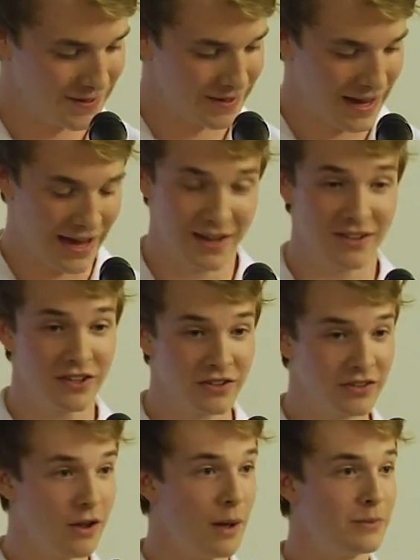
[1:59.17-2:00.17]
And
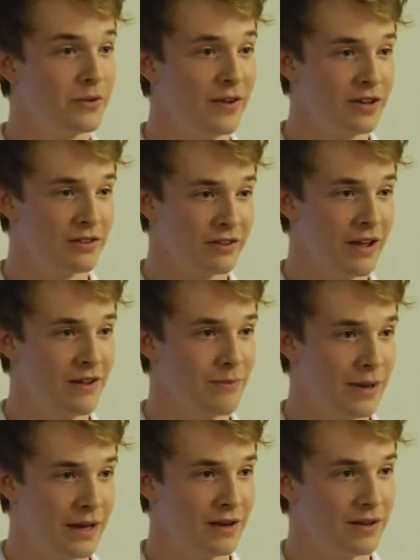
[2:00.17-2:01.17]
just observations I've
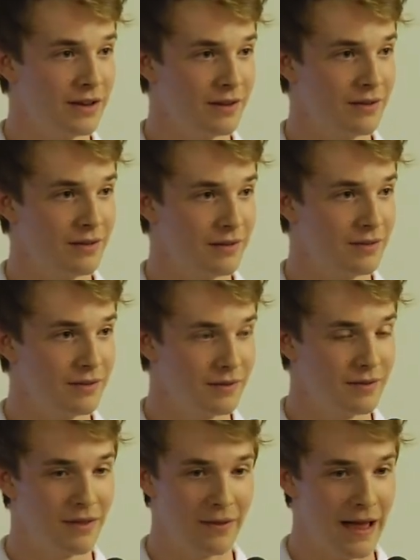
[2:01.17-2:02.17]
made in
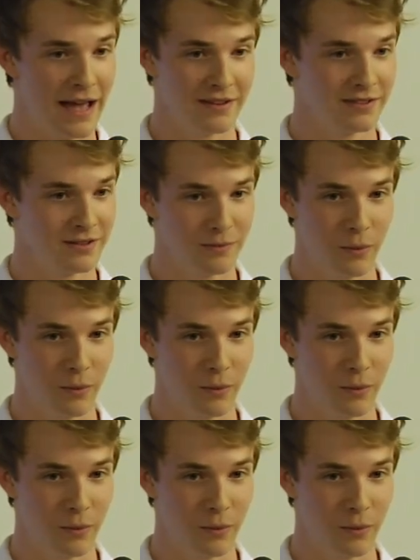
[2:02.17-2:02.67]
the last,